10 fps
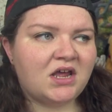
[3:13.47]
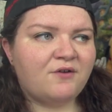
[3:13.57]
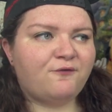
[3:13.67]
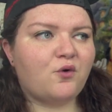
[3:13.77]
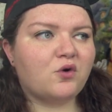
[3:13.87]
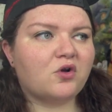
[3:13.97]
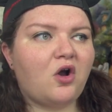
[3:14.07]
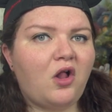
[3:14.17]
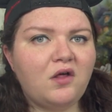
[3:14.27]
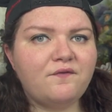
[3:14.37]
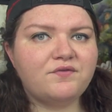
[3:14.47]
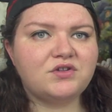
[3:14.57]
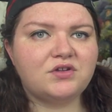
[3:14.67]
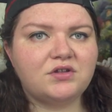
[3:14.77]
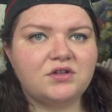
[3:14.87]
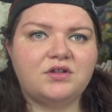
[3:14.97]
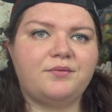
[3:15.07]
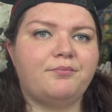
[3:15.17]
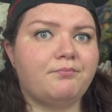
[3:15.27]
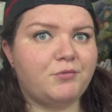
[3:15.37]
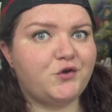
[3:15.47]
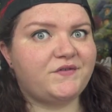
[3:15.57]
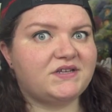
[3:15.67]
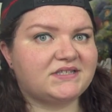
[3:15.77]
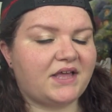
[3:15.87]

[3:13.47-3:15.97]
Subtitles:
For all of the movies